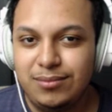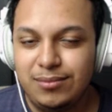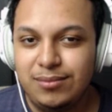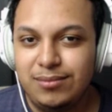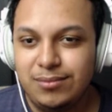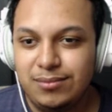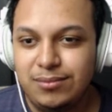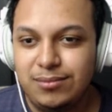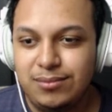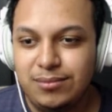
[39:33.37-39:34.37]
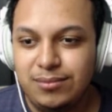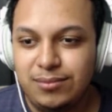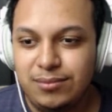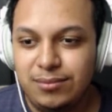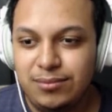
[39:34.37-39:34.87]

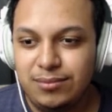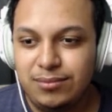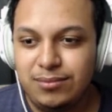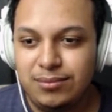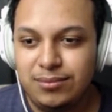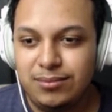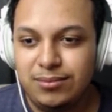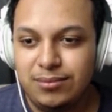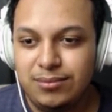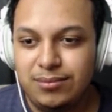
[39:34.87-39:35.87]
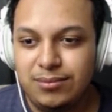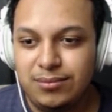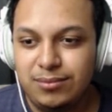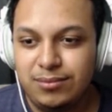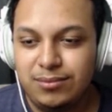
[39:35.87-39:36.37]

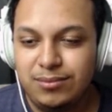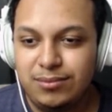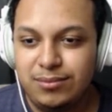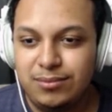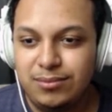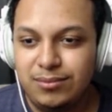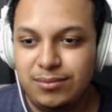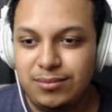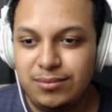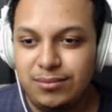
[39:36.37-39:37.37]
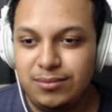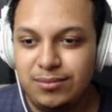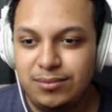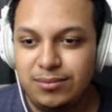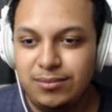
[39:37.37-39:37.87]
This person isn't speaking.